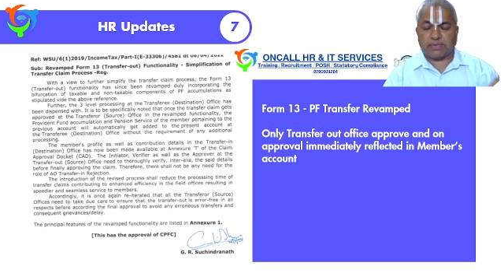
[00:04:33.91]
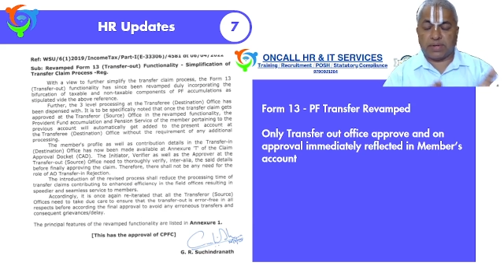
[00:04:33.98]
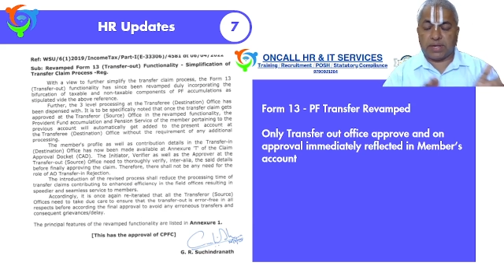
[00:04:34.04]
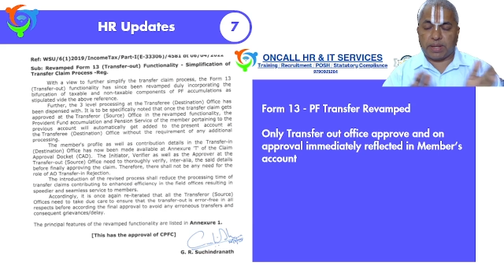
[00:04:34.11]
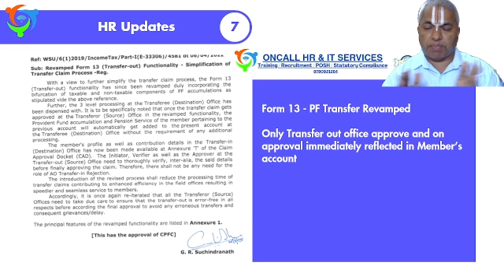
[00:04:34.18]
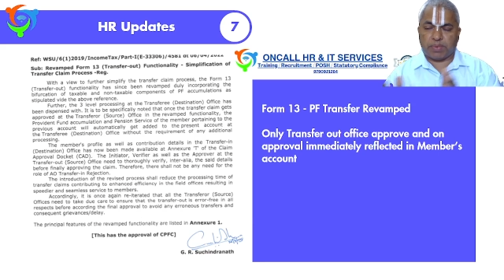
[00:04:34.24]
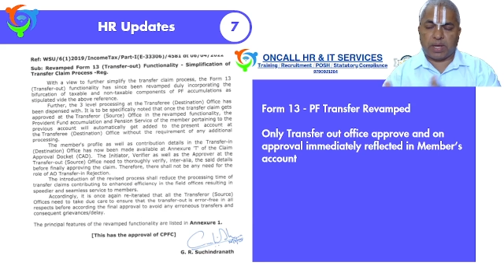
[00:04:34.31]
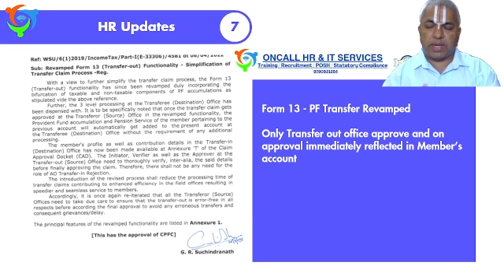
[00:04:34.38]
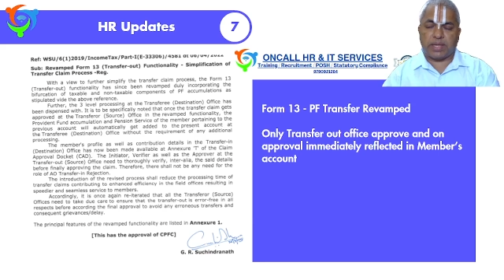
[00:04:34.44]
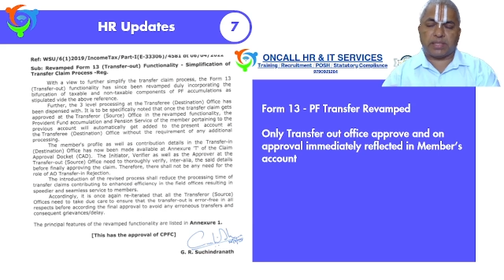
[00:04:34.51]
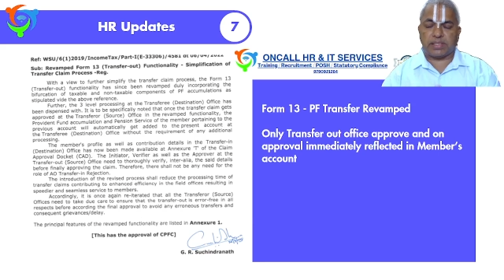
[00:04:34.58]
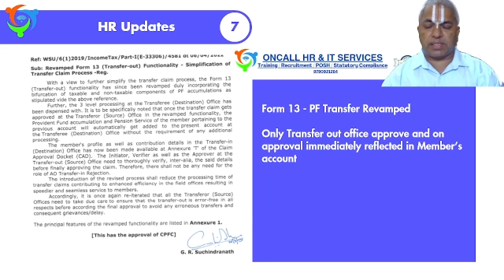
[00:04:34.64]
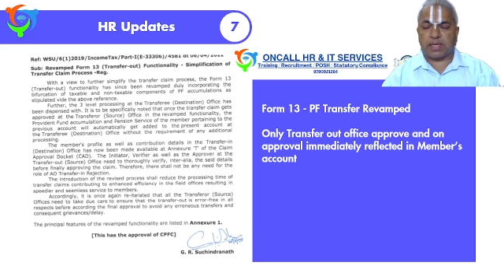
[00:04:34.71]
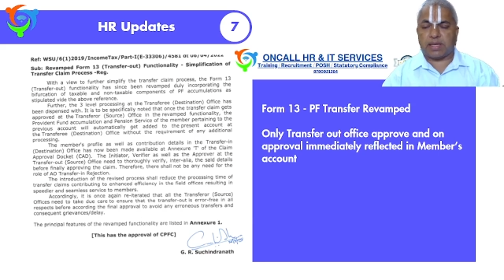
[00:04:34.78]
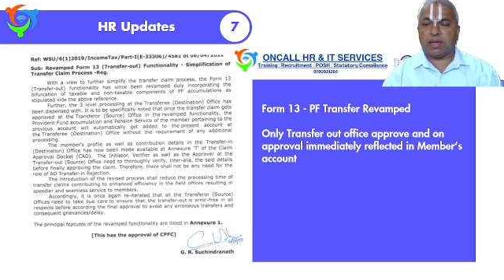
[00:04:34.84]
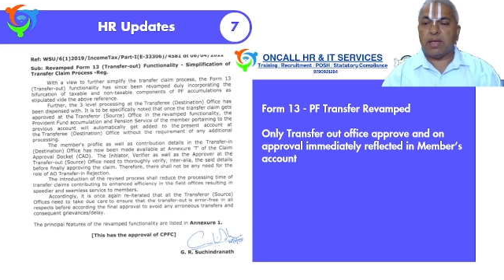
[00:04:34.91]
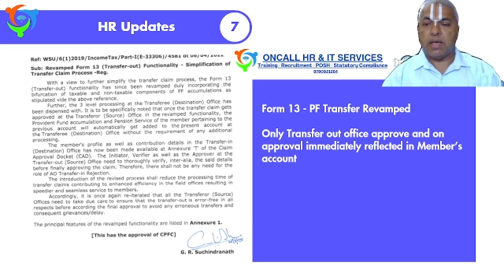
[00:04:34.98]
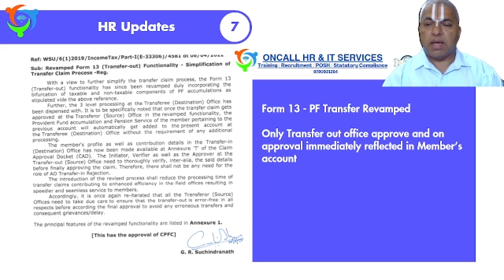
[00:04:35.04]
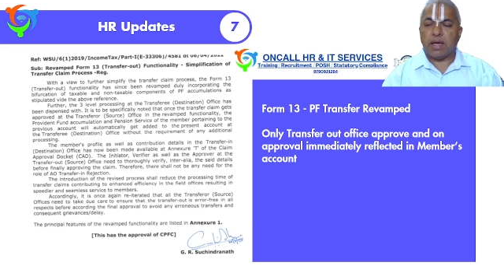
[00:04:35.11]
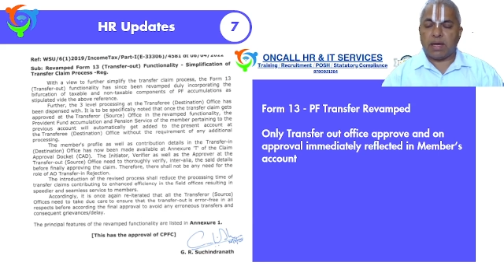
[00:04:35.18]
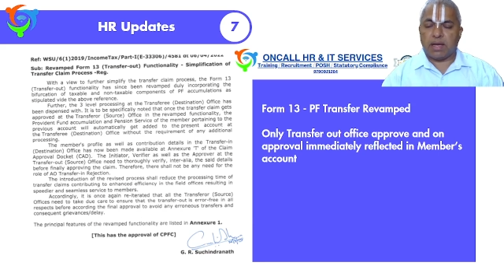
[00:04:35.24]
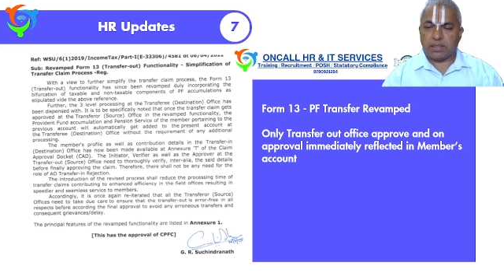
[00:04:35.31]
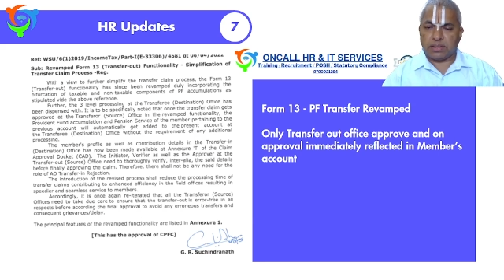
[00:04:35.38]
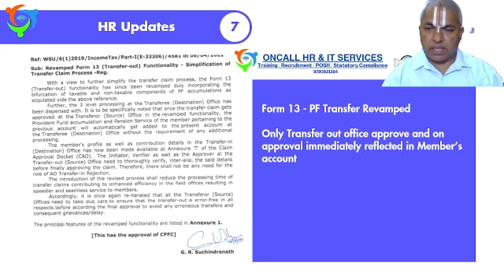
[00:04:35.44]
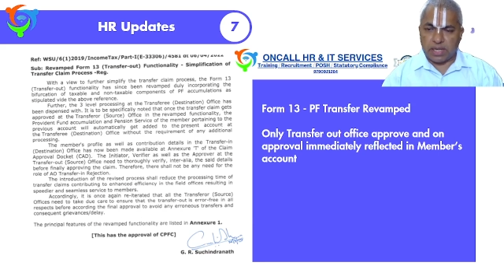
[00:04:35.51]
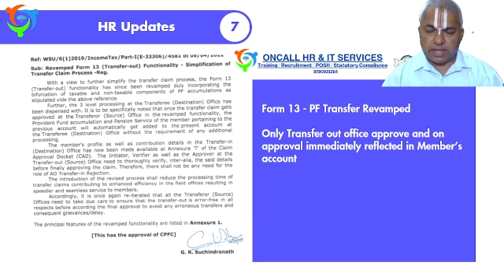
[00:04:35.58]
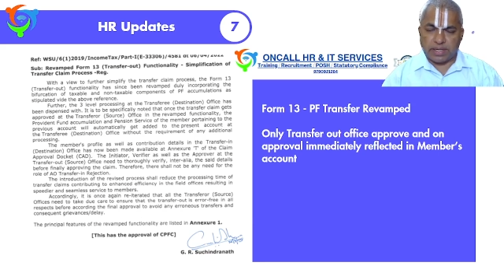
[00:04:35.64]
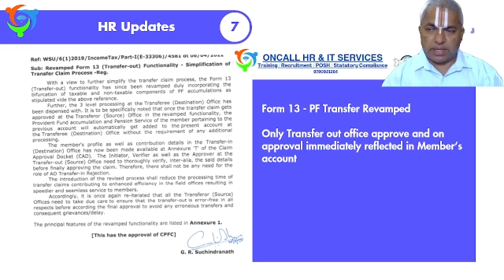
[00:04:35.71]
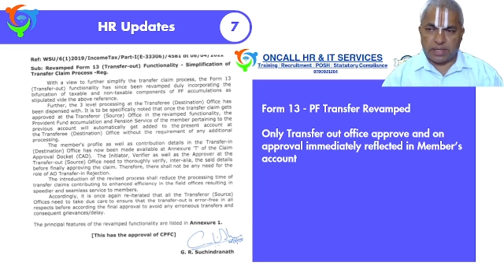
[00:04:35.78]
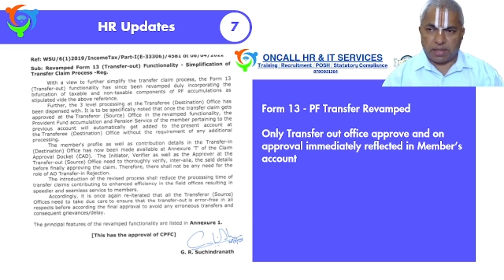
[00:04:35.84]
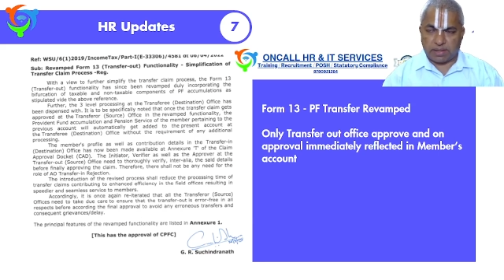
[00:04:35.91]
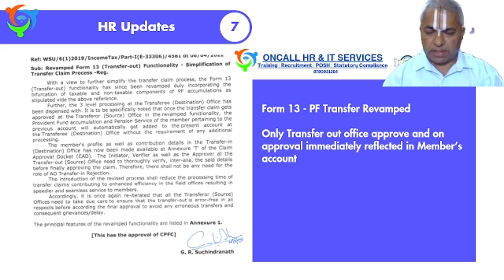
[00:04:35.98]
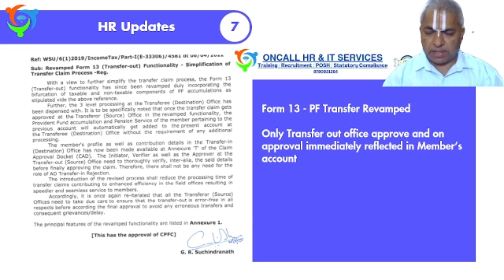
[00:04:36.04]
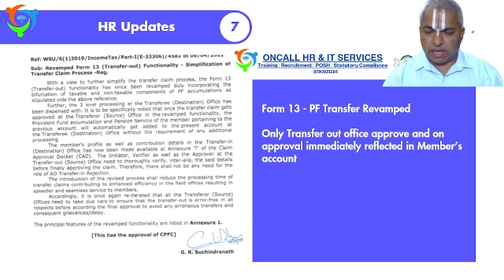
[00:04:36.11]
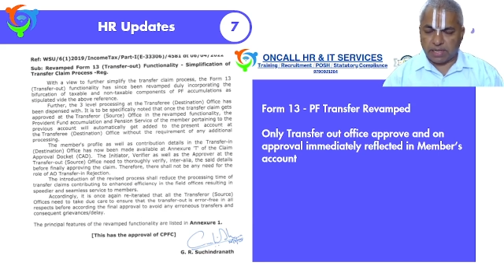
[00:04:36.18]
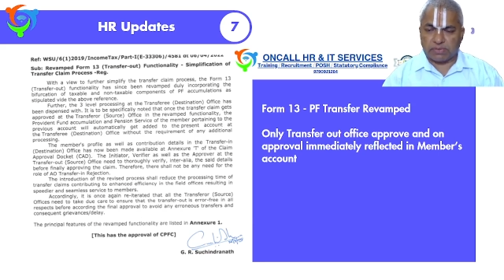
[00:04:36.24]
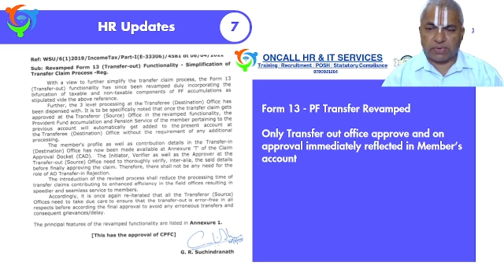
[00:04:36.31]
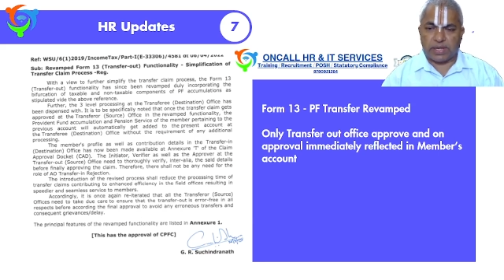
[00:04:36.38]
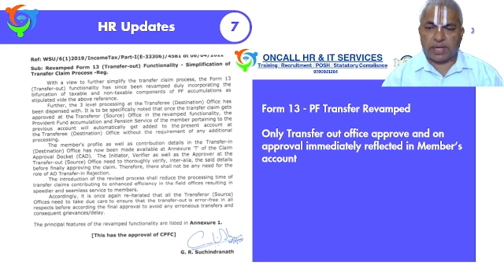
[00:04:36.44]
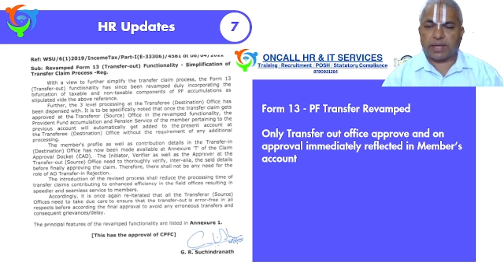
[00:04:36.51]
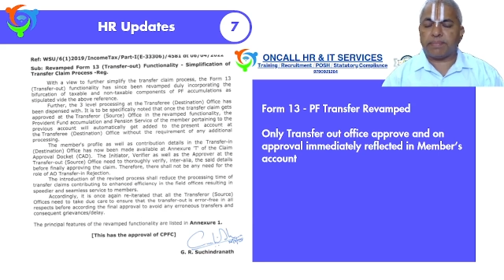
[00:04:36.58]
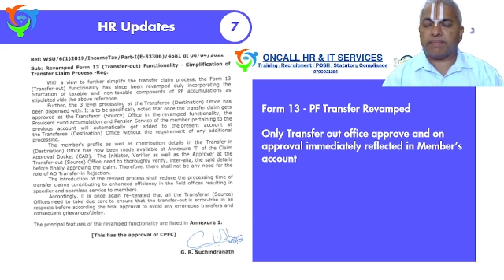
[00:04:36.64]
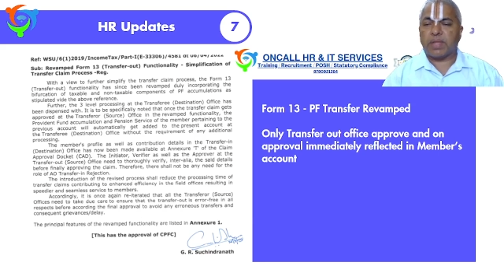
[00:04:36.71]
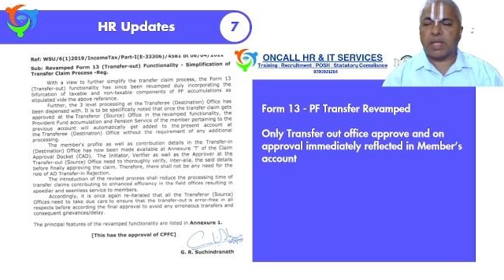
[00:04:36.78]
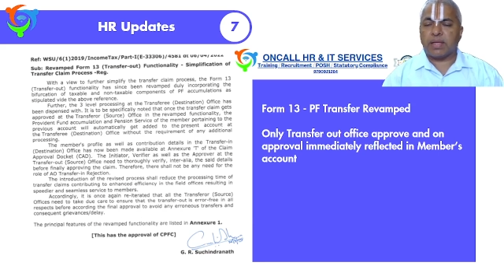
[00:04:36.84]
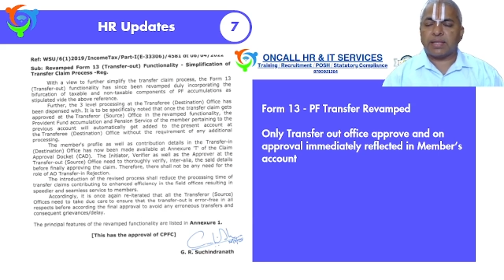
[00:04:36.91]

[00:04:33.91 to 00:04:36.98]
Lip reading: When employee is joining or transferring,